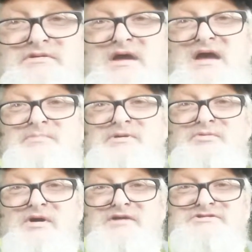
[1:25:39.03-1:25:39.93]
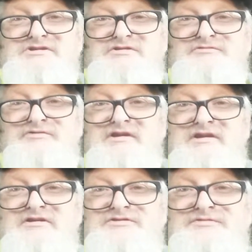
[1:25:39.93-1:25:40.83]
I've been watching your
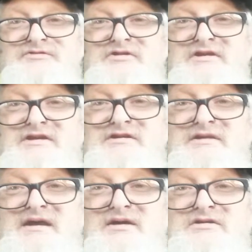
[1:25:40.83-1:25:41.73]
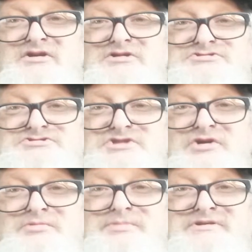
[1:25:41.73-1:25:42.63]
videos for a year now. Good
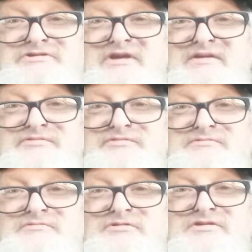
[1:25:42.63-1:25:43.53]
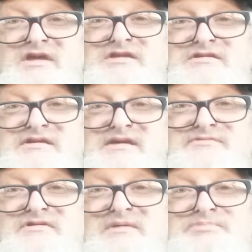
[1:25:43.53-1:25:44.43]
show. Be safe. Well, thank you,
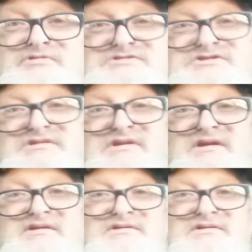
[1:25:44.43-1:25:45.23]
David. I appreciate that.